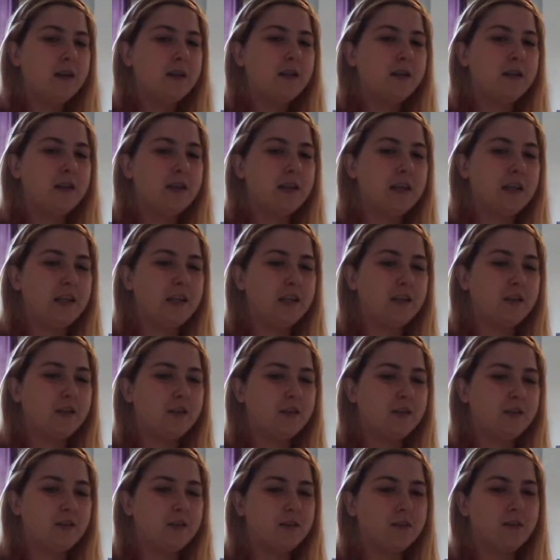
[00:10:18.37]
like,
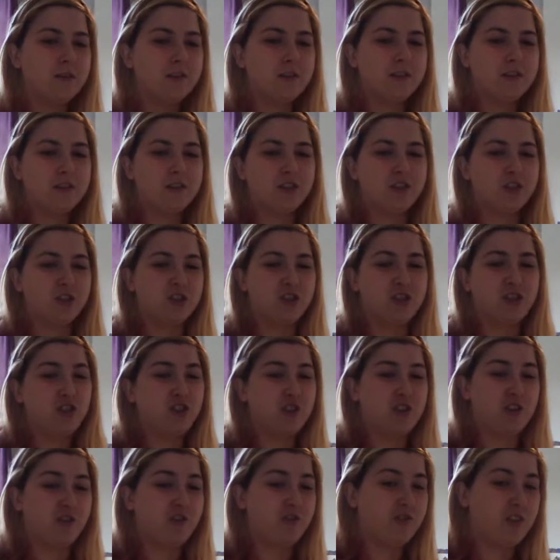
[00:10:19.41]

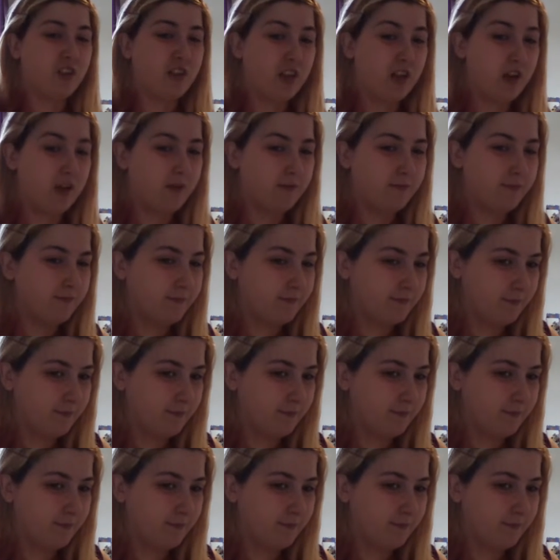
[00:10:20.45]
stuff like that.